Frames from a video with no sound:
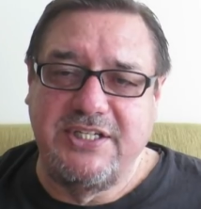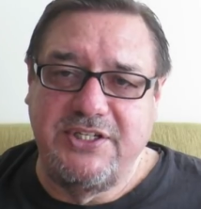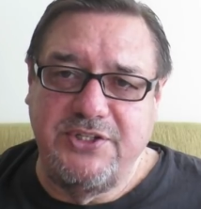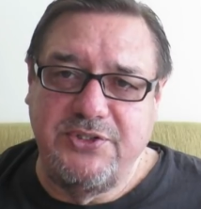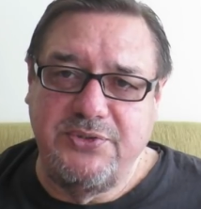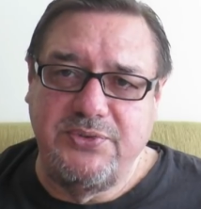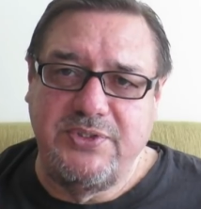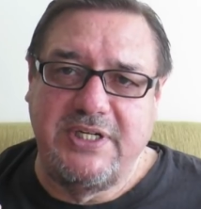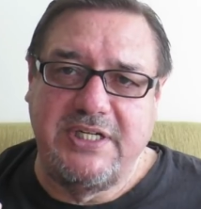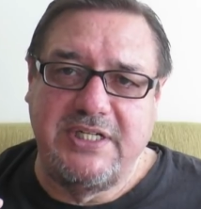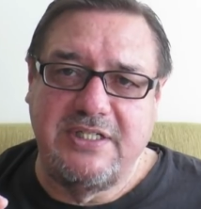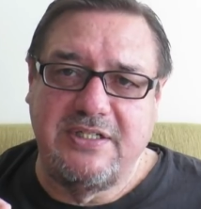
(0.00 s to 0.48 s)
that
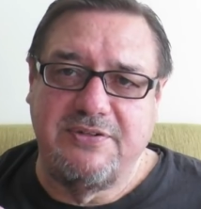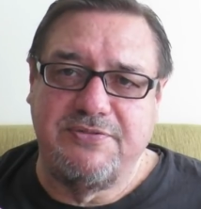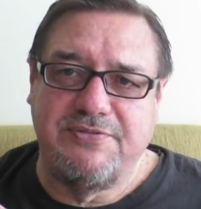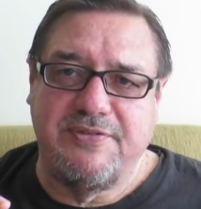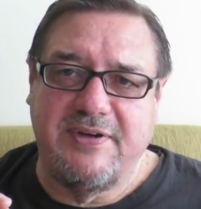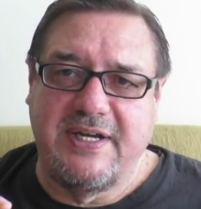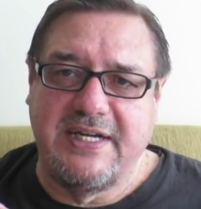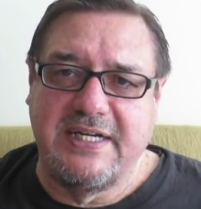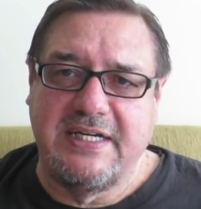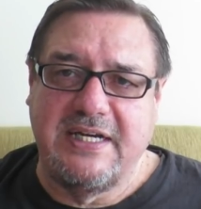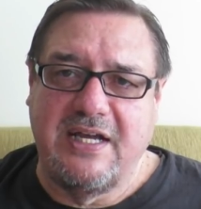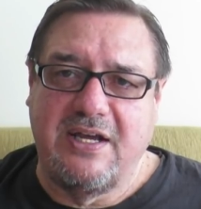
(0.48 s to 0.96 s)
you need to
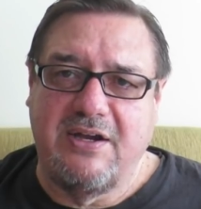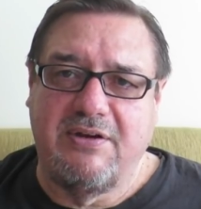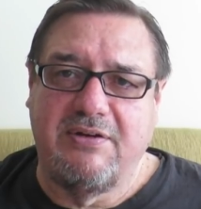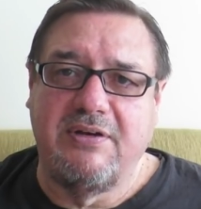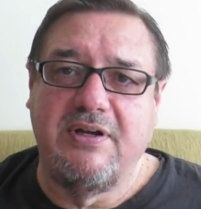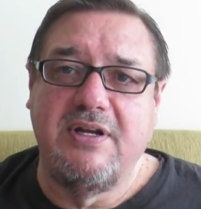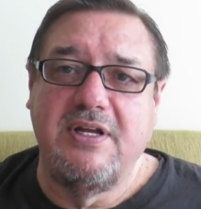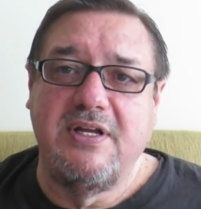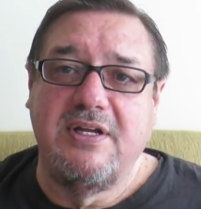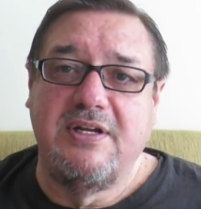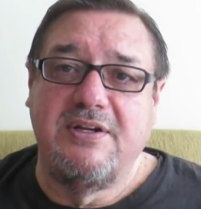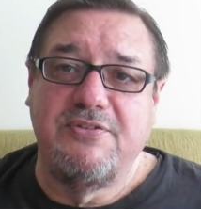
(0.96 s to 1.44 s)
find
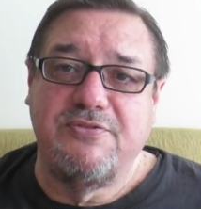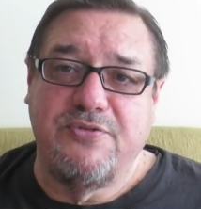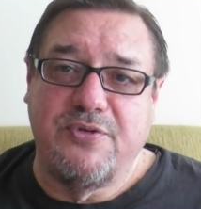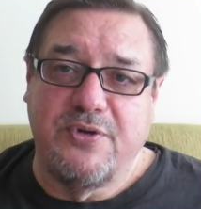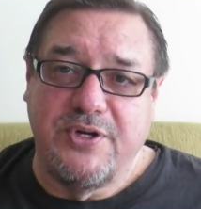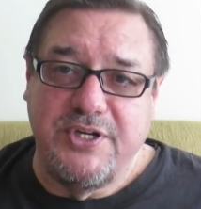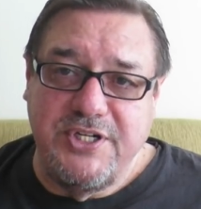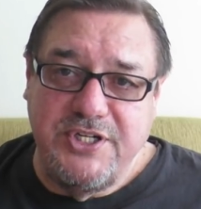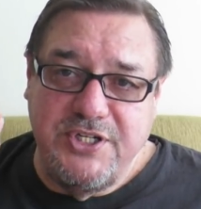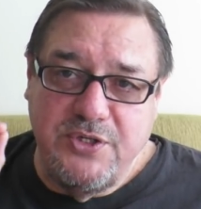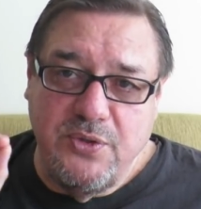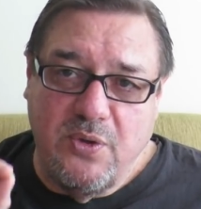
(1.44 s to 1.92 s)
out
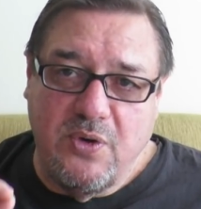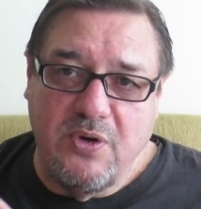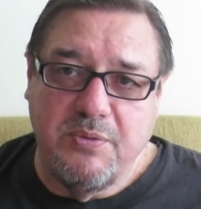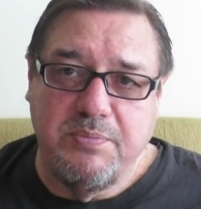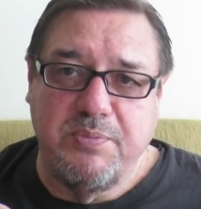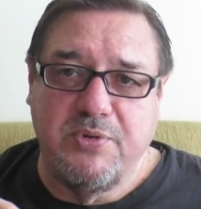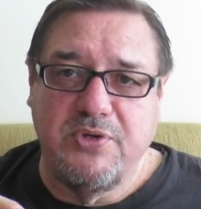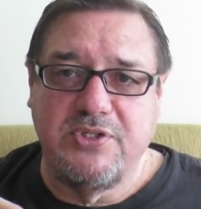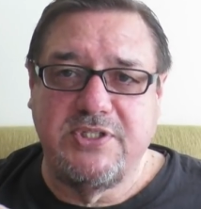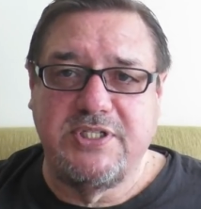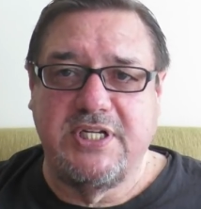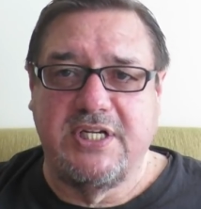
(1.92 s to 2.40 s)
for
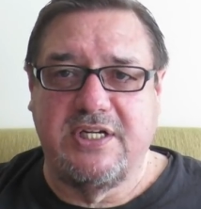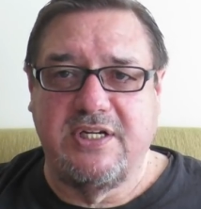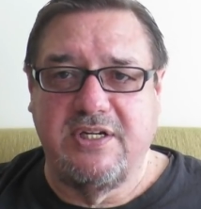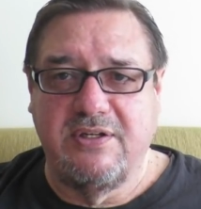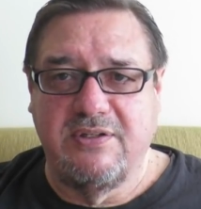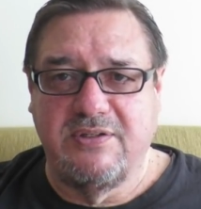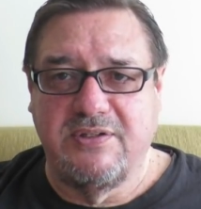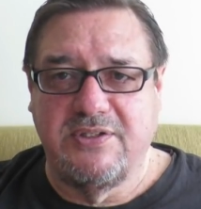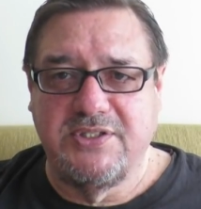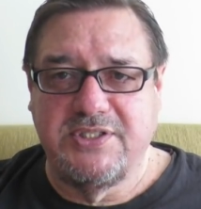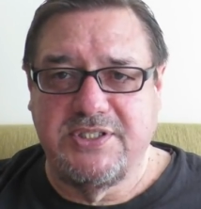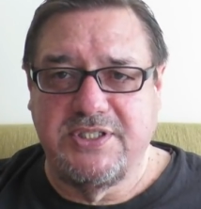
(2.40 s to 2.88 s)
your
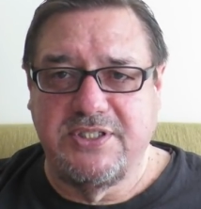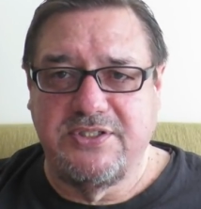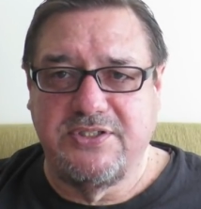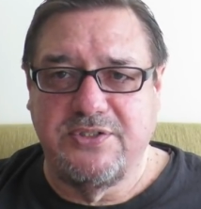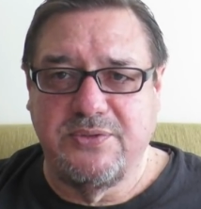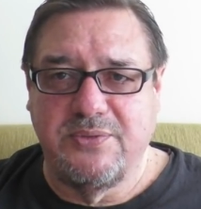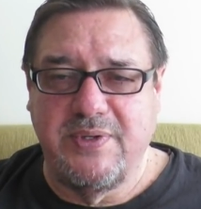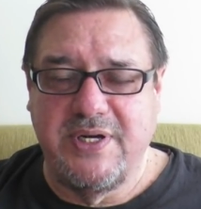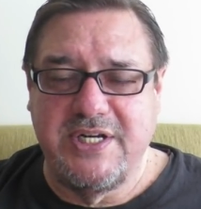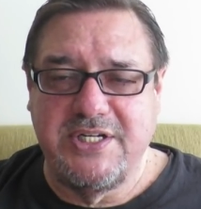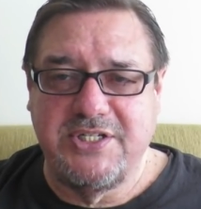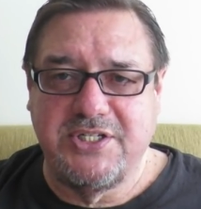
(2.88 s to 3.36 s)
particular
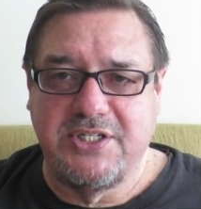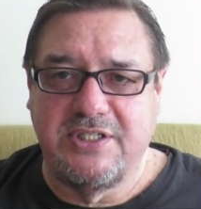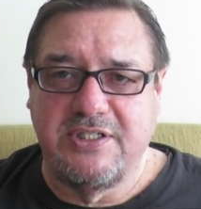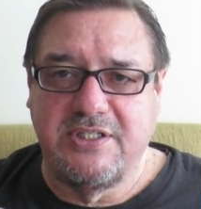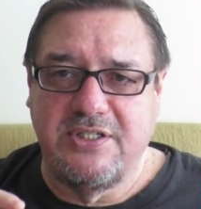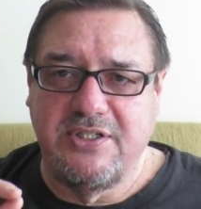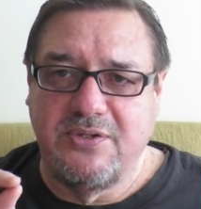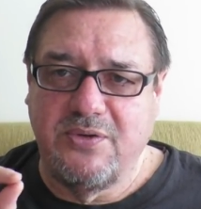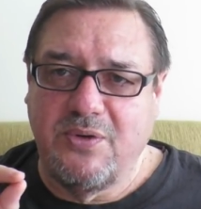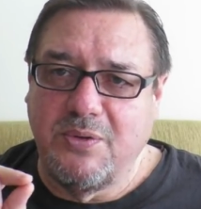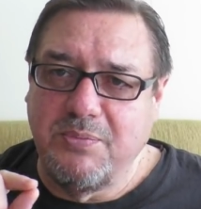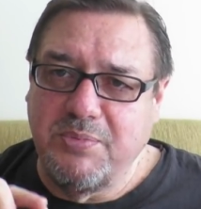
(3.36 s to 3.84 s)

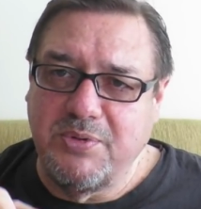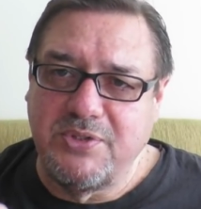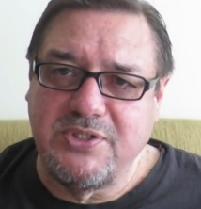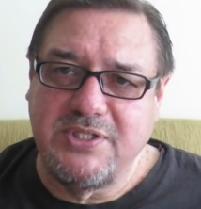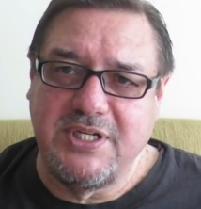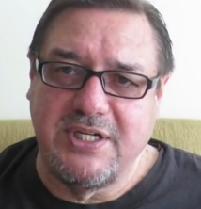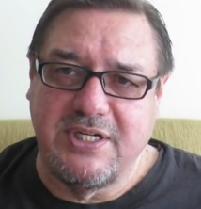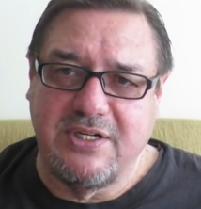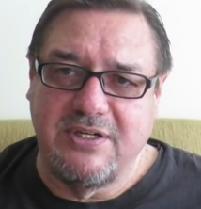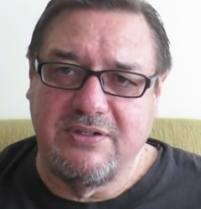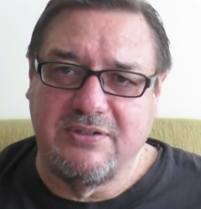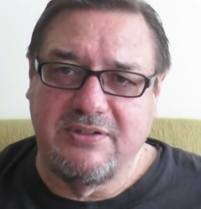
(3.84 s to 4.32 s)
situation, your
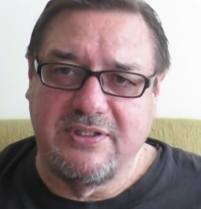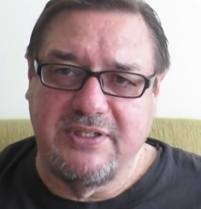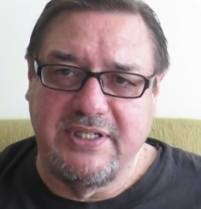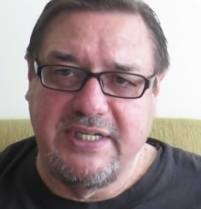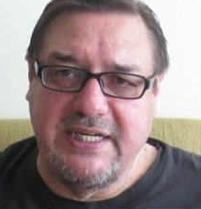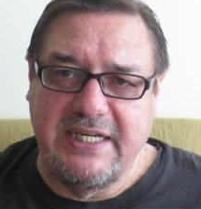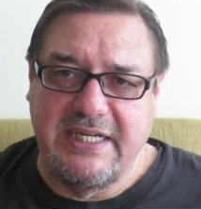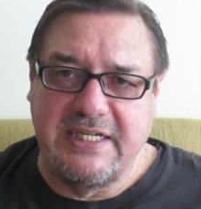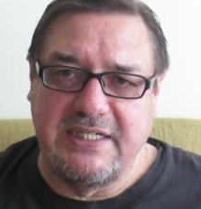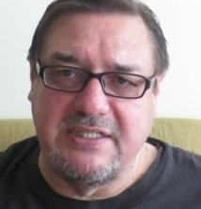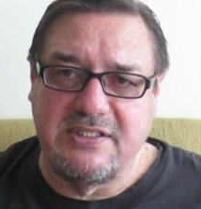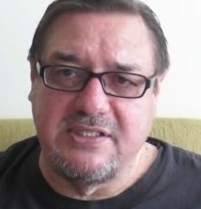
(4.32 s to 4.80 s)
particular
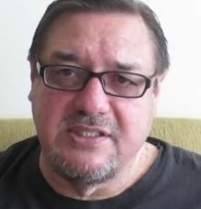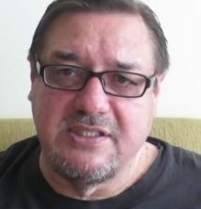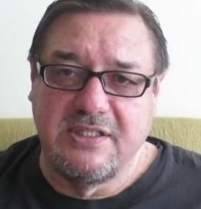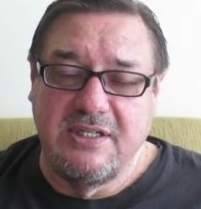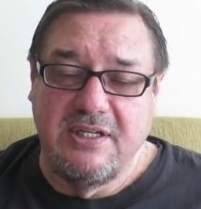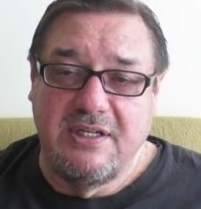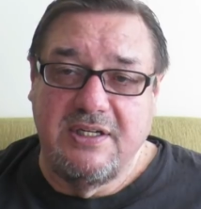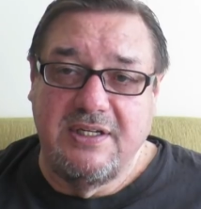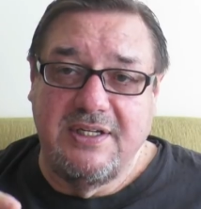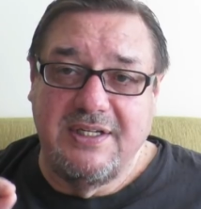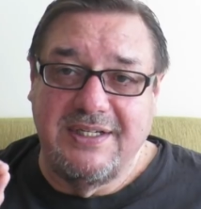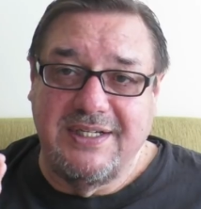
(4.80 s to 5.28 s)
needs.